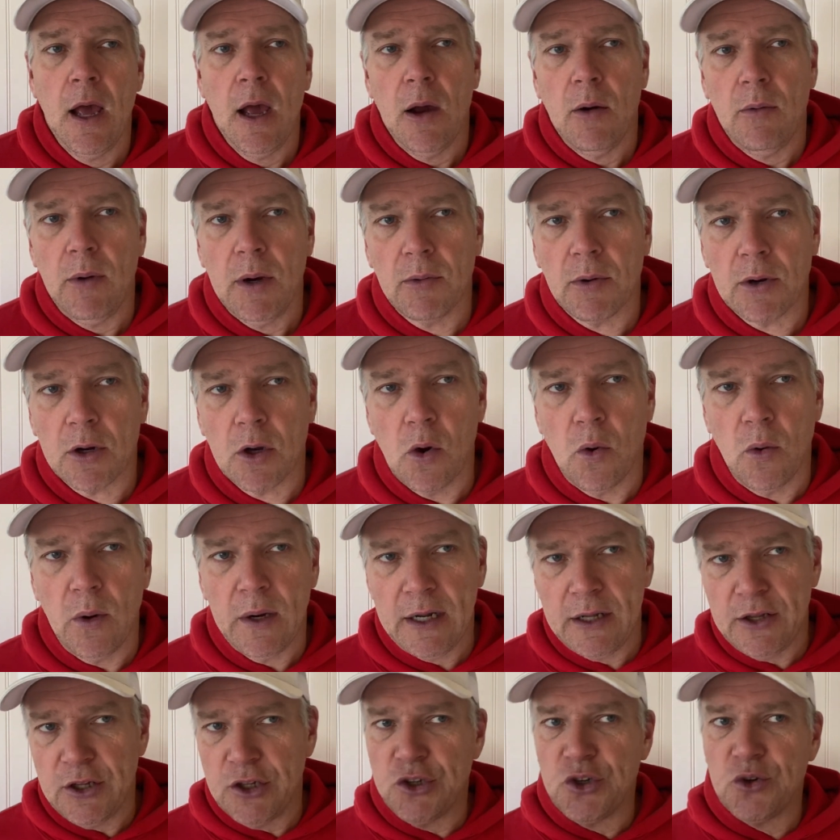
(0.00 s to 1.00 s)
We were going
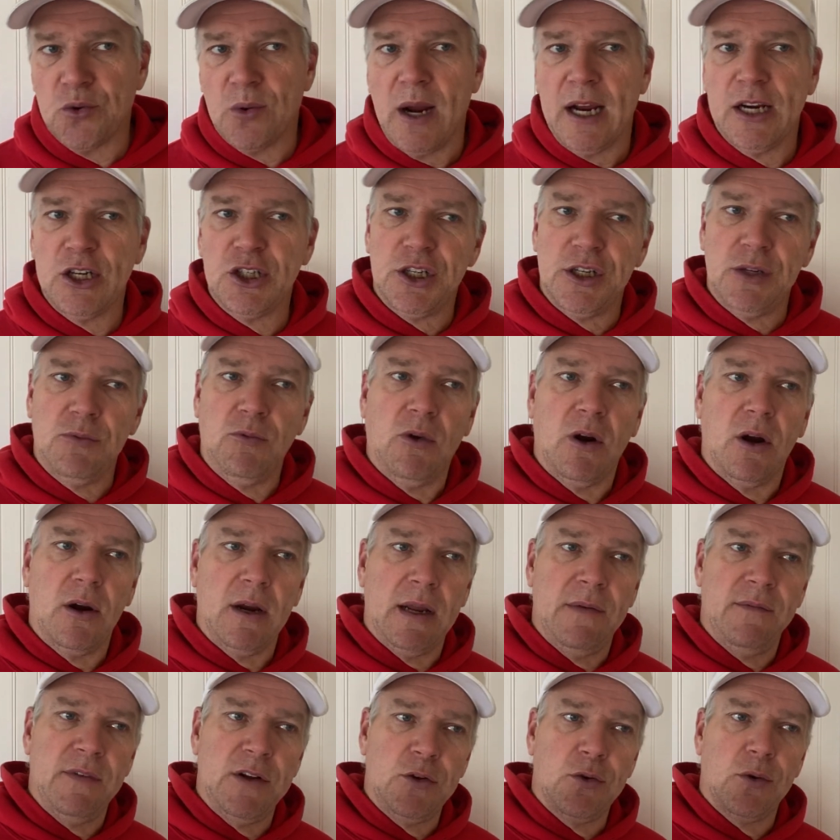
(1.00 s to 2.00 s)
in the direction where
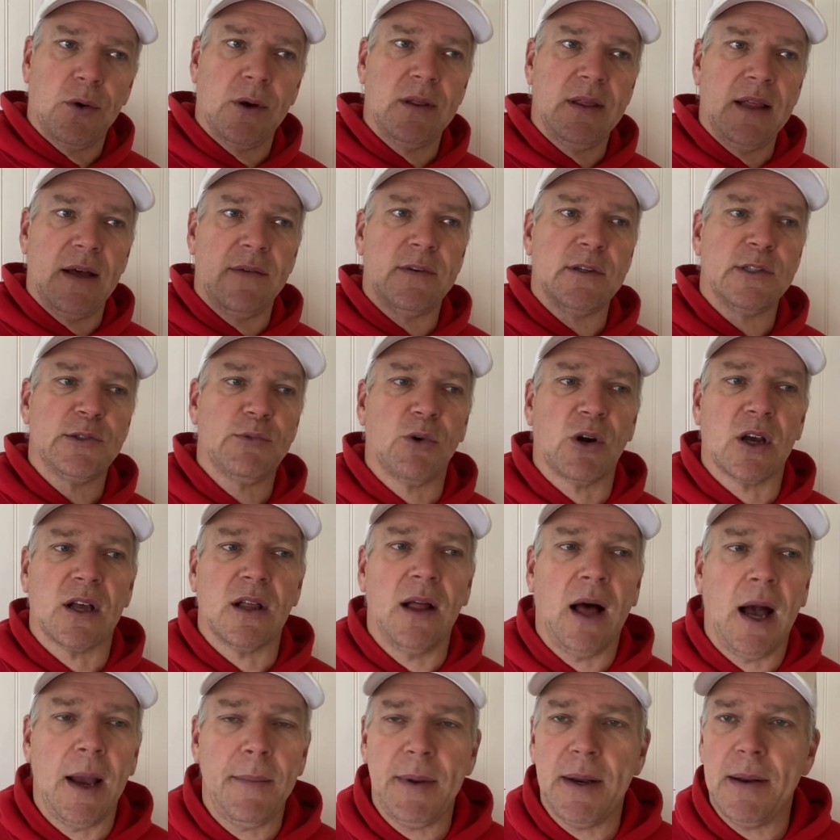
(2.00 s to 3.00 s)
inventory levels were
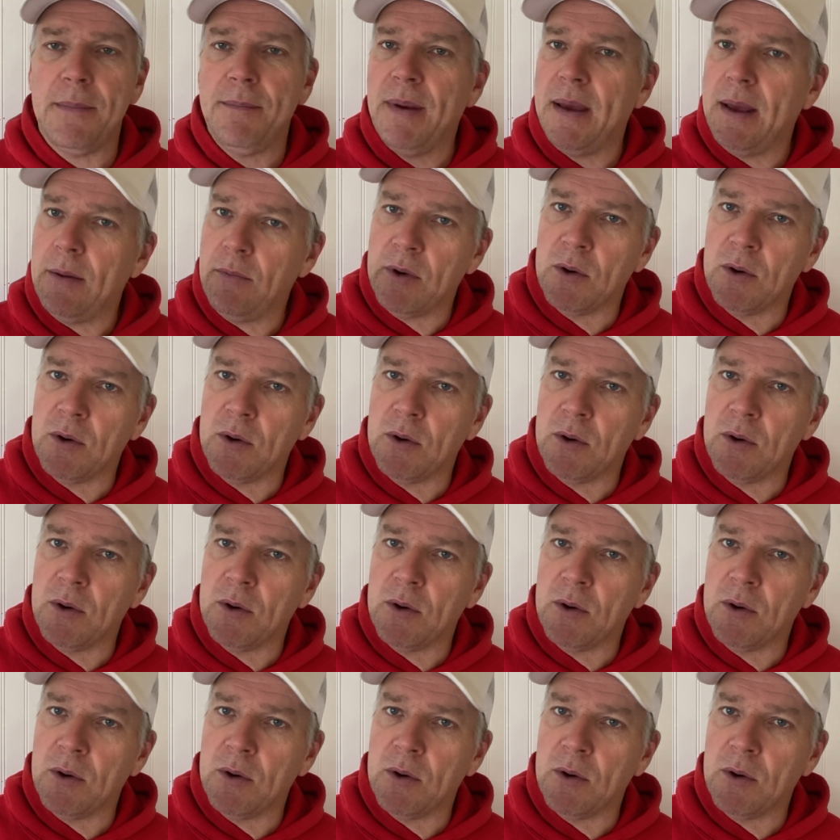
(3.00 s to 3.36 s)
climbing a bit.